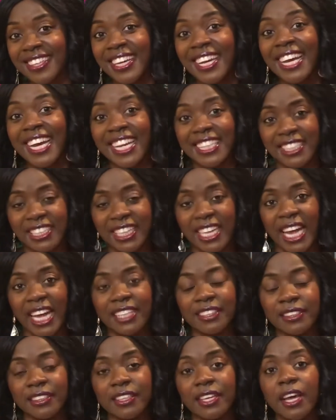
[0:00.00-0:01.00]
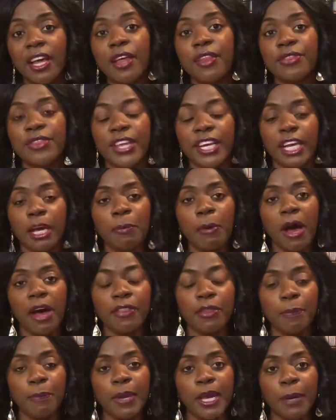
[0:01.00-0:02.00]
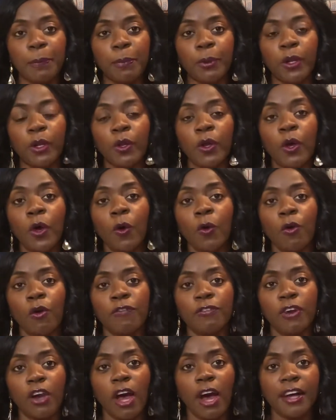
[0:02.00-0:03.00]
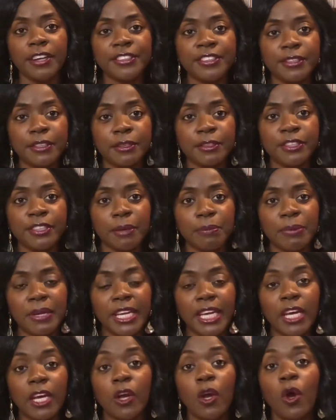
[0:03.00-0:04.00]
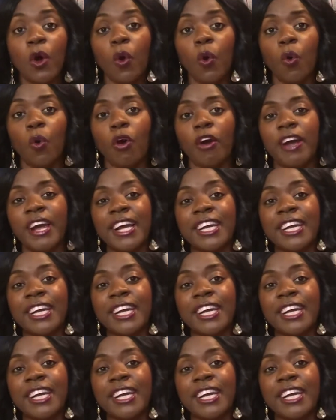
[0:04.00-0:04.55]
It's Lent. Think about the people who've lost somebody or